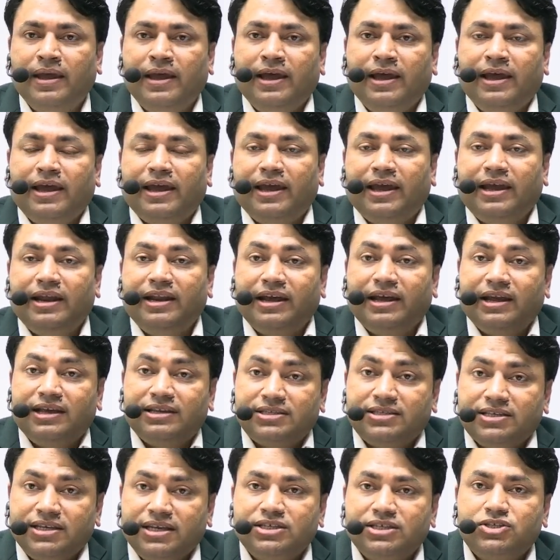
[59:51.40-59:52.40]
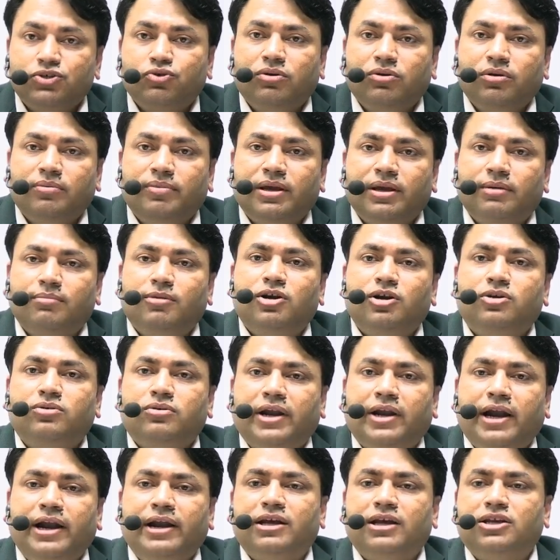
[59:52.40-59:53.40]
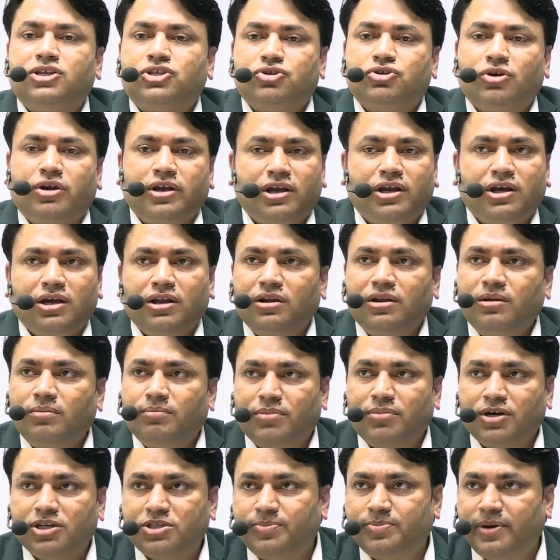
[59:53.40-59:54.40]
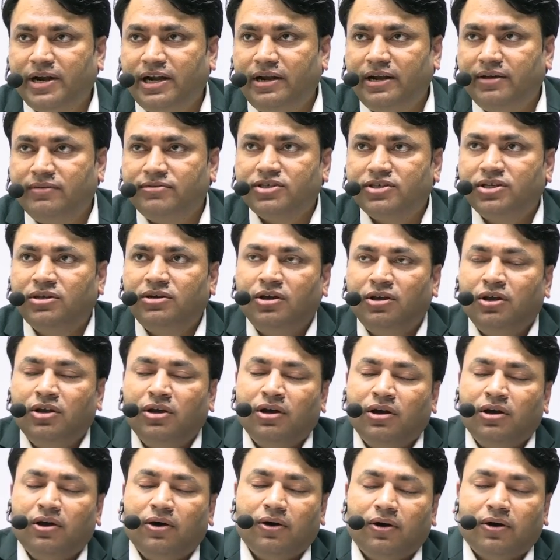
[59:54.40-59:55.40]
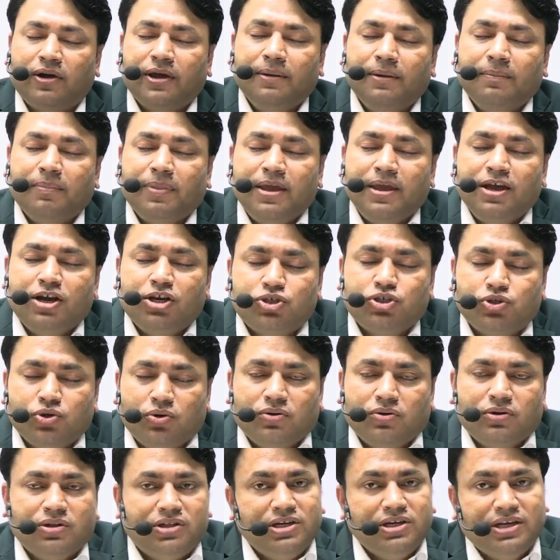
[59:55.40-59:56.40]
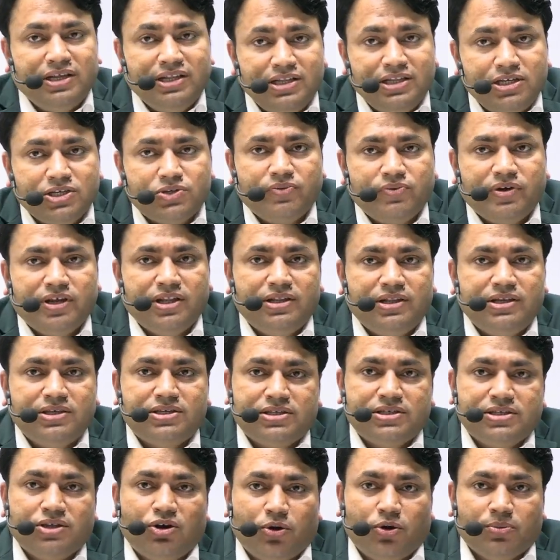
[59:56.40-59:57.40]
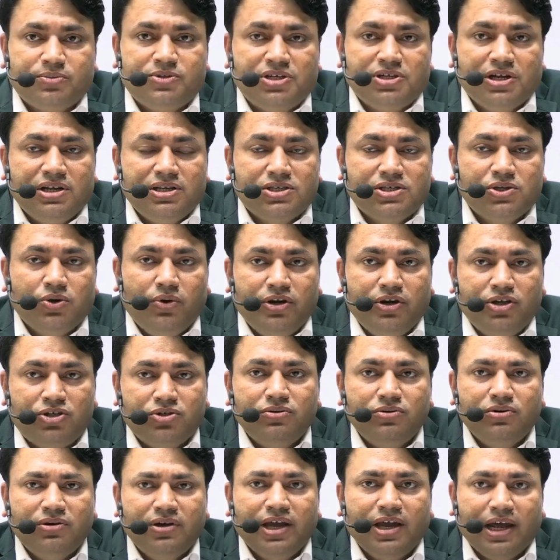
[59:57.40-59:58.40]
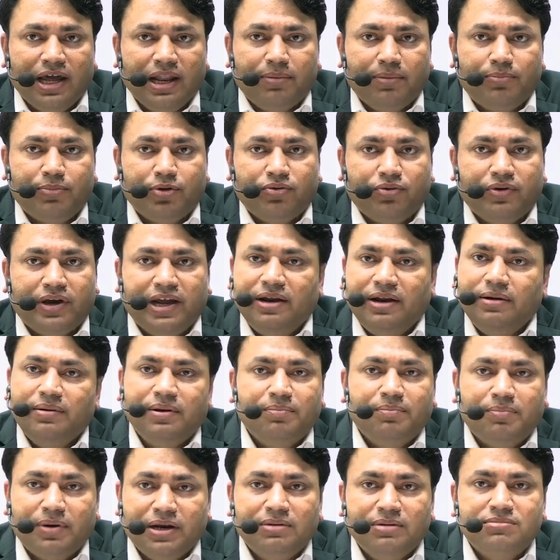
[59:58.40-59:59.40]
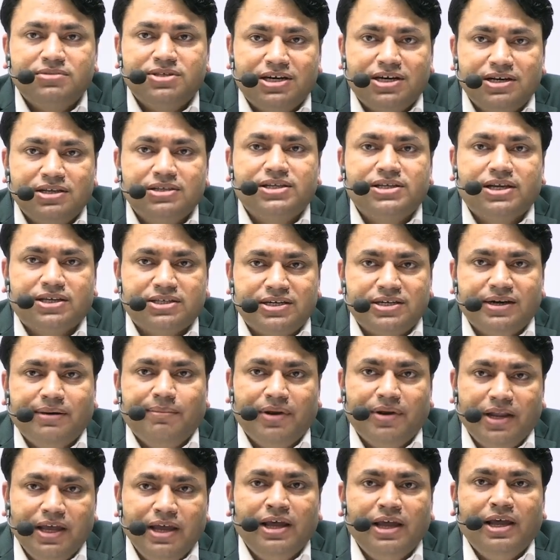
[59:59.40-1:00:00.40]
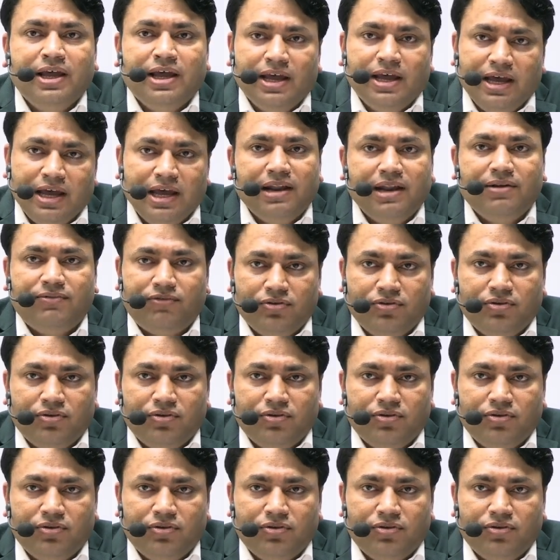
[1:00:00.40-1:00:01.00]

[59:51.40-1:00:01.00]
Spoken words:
In essays, you will be able to write historical perspectives. Okay, so in this way, this optional is going to help you, and in prelims, it is extremely helpful.